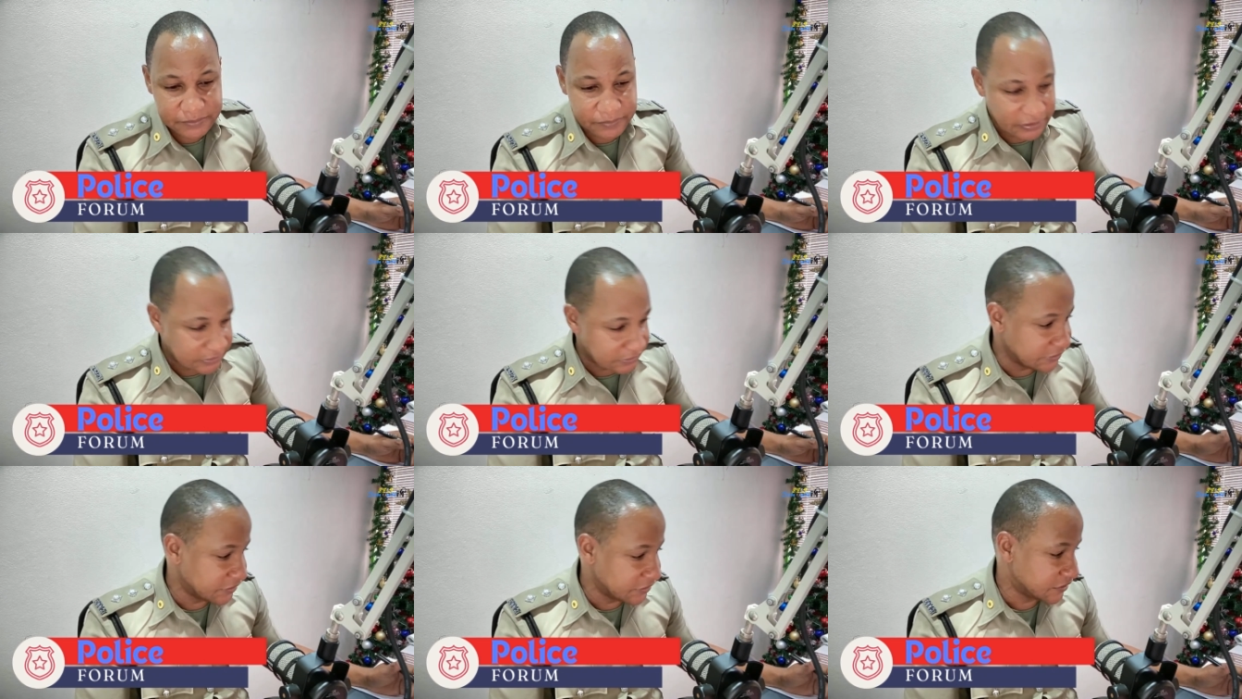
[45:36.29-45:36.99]
but
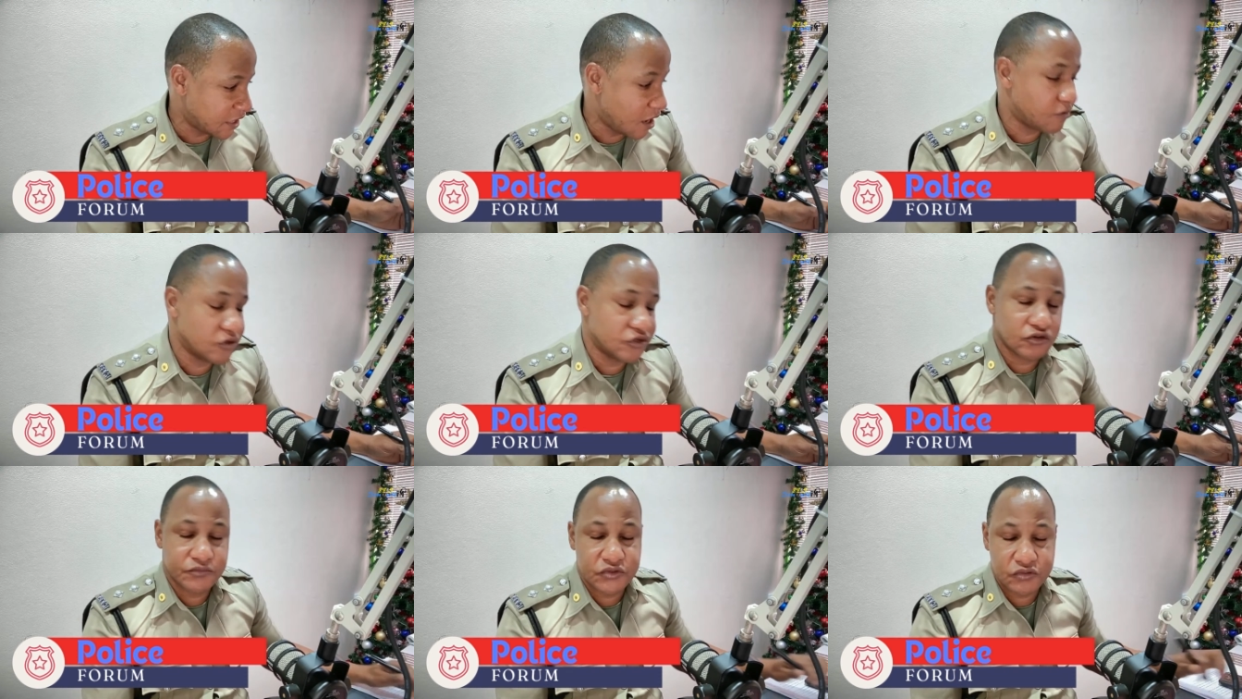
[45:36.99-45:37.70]
it is our
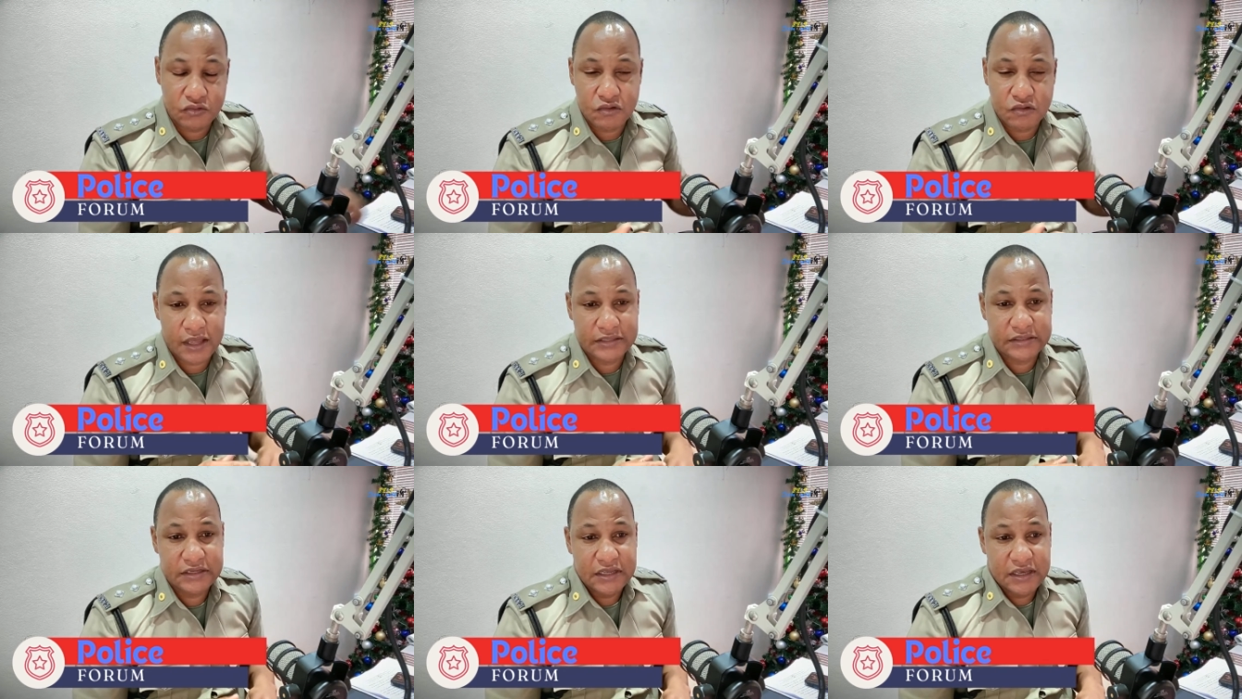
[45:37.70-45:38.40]
job to do that,
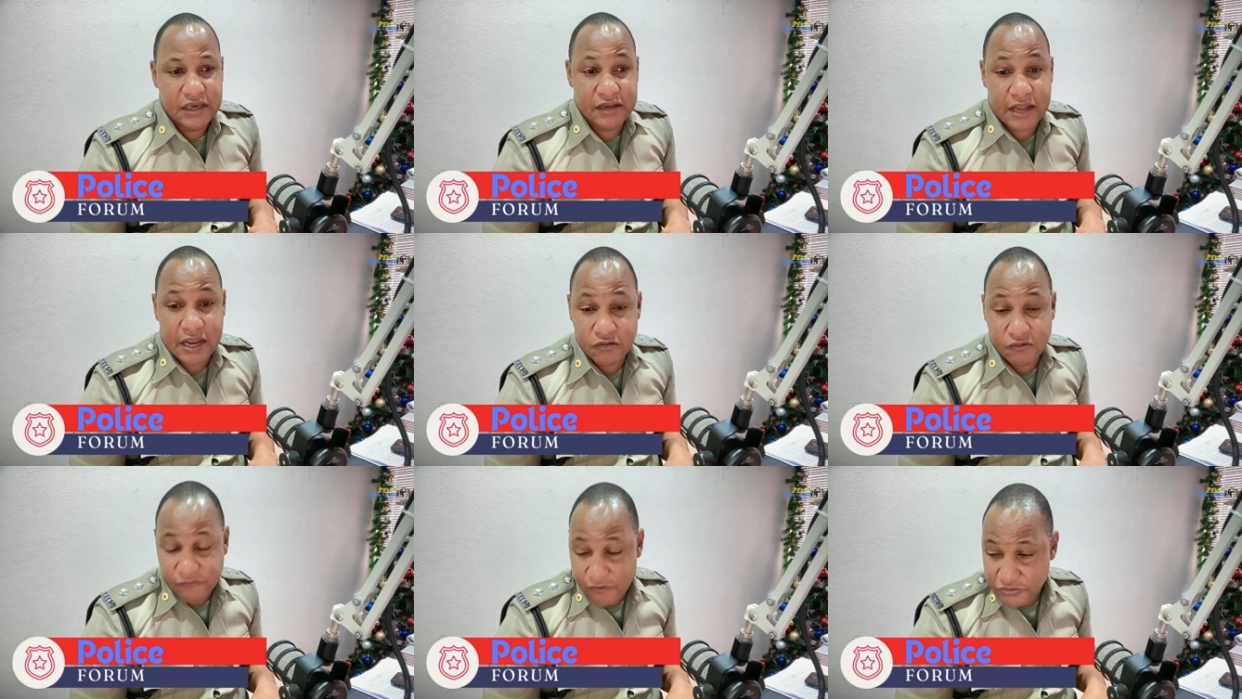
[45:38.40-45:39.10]
and I
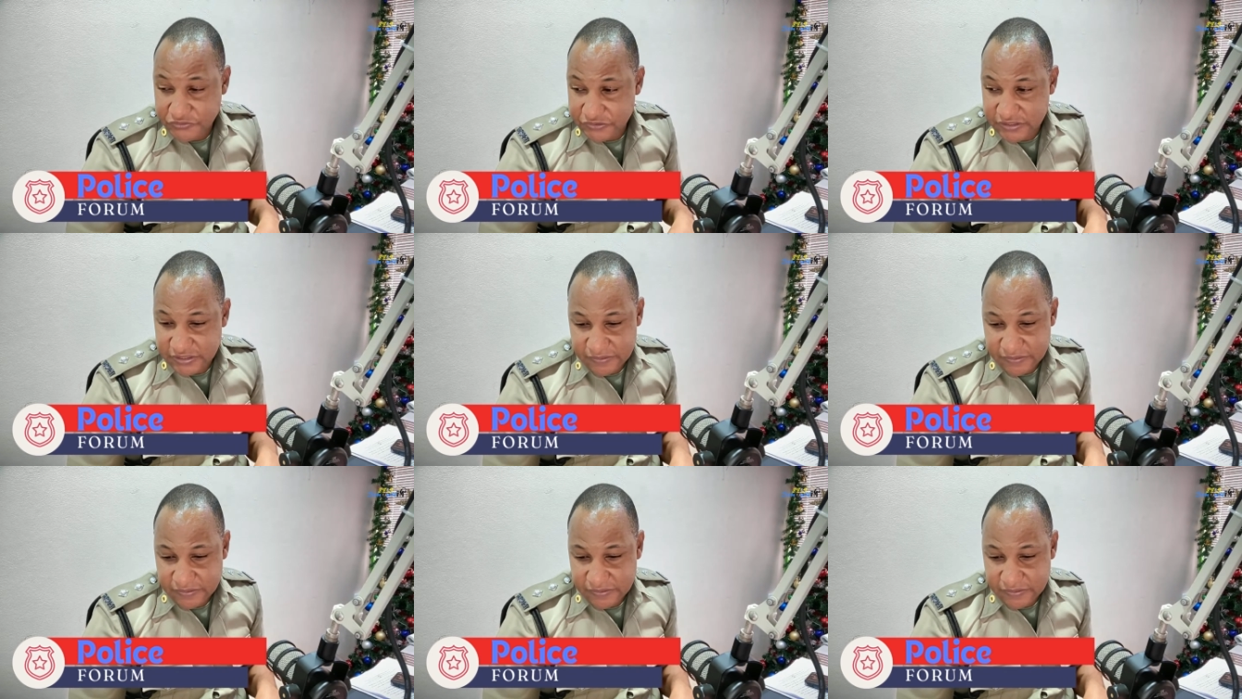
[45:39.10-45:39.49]
look forward to the